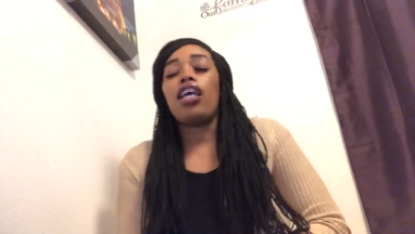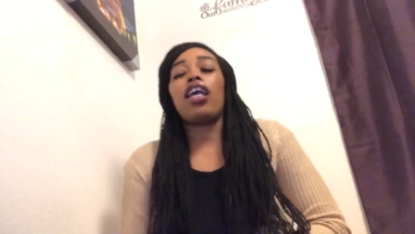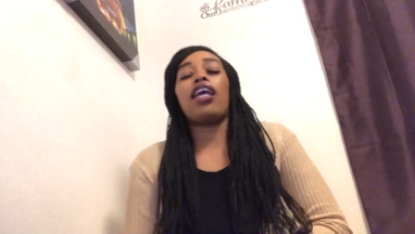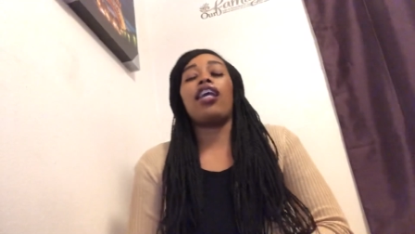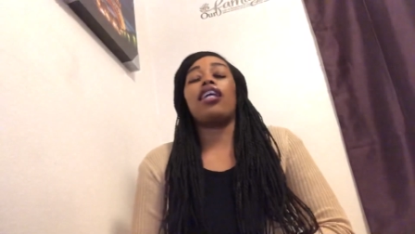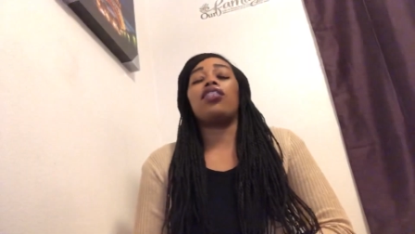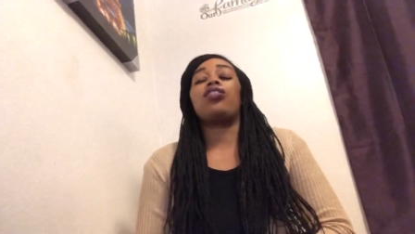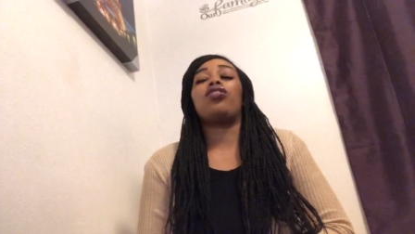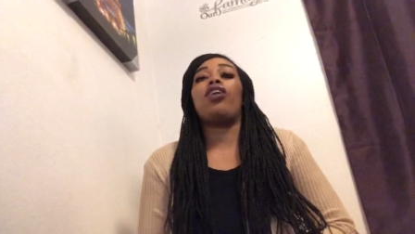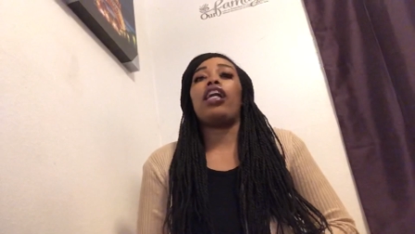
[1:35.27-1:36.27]
and
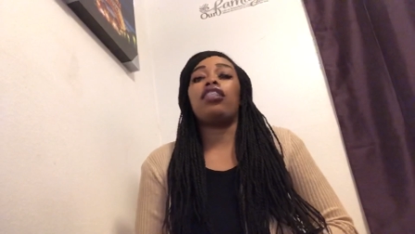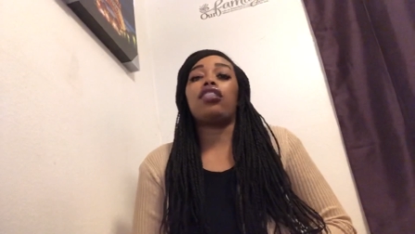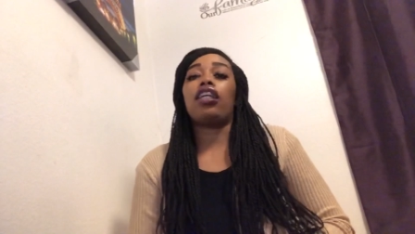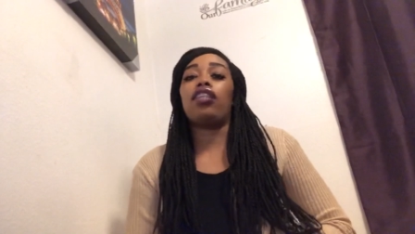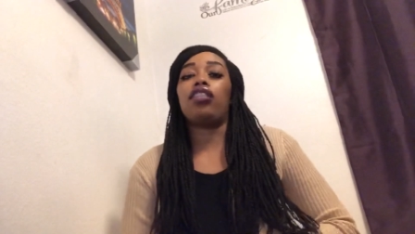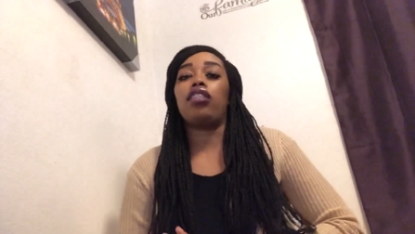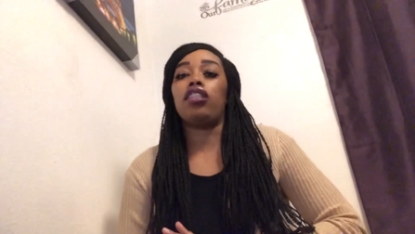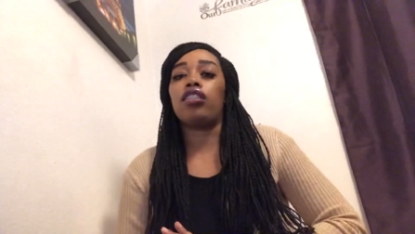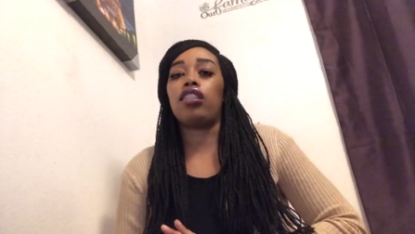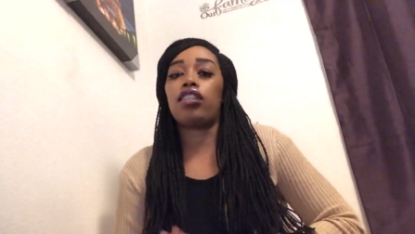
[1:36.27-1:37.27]
so I decided to
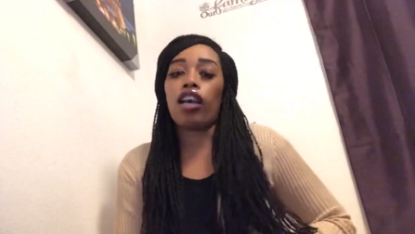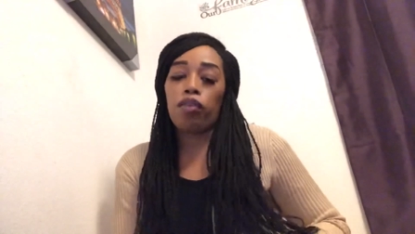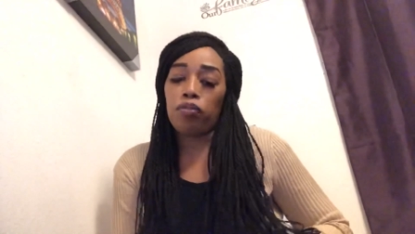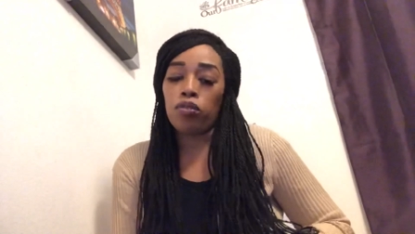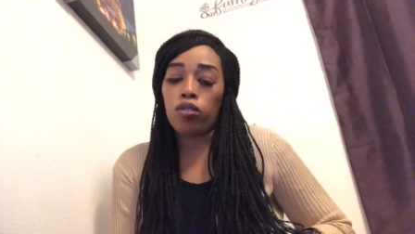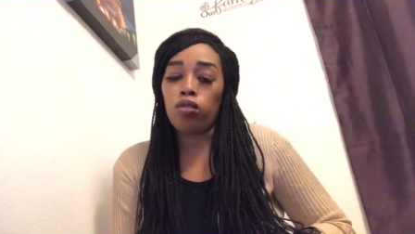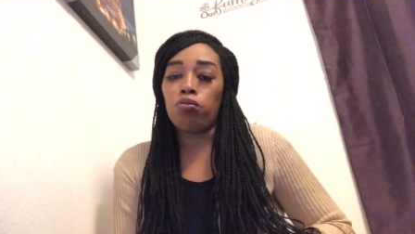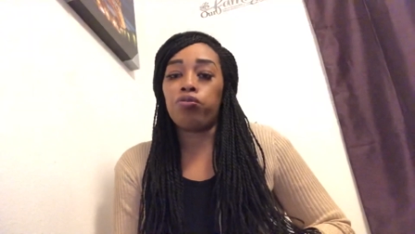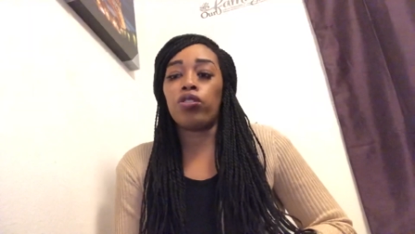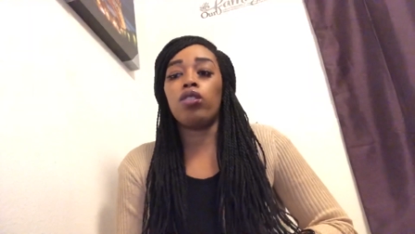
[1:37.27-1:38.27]
just stop YouTube
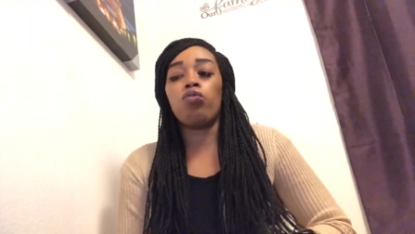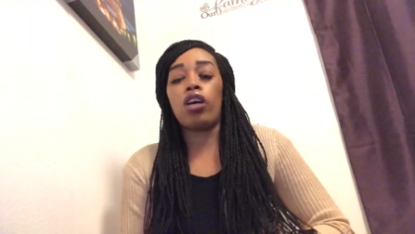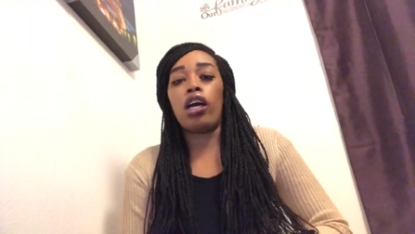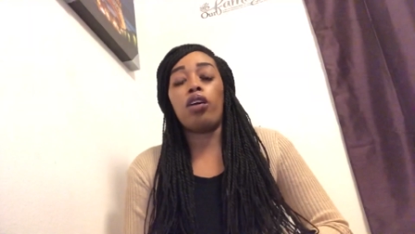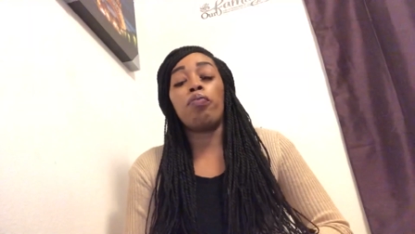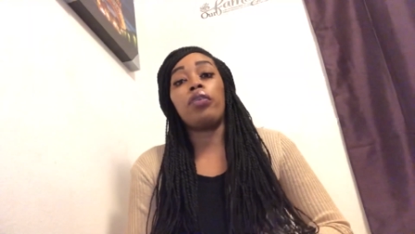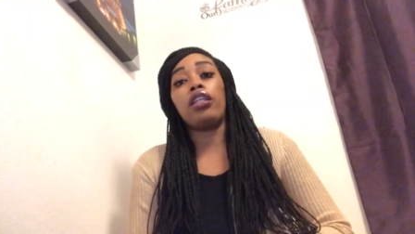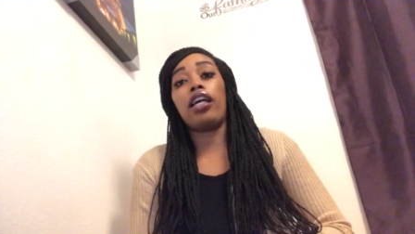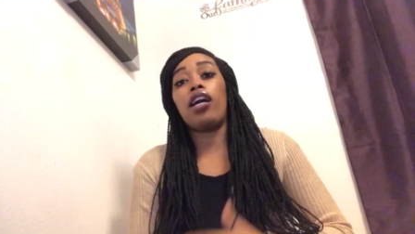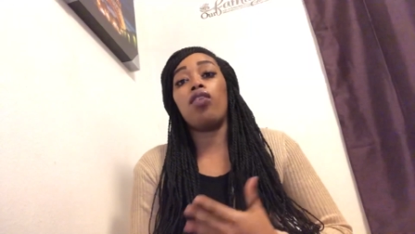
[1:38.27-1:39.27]
for a while but
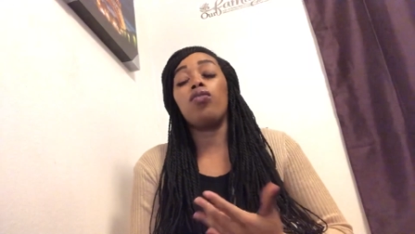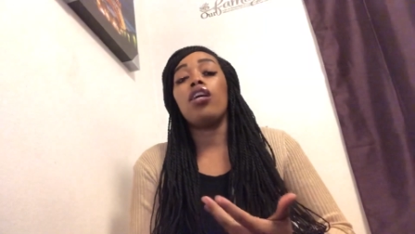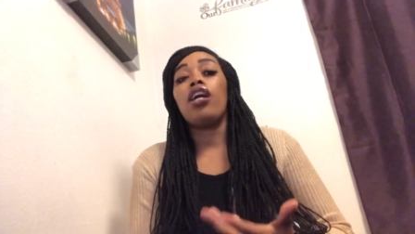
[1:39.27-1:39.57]
now